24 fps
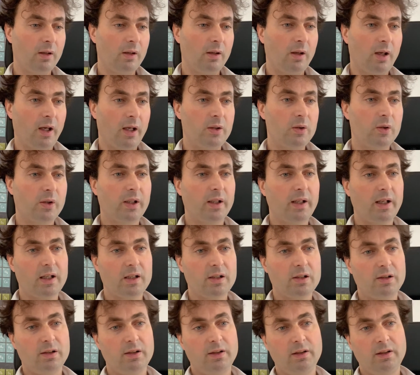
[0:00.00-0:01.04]
And you can
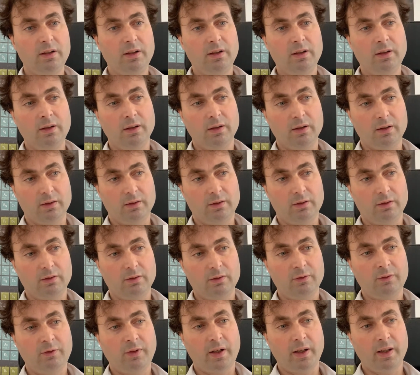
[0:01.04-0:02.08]
actually
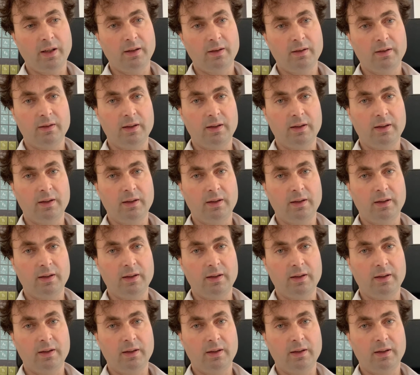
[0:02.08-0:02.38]
find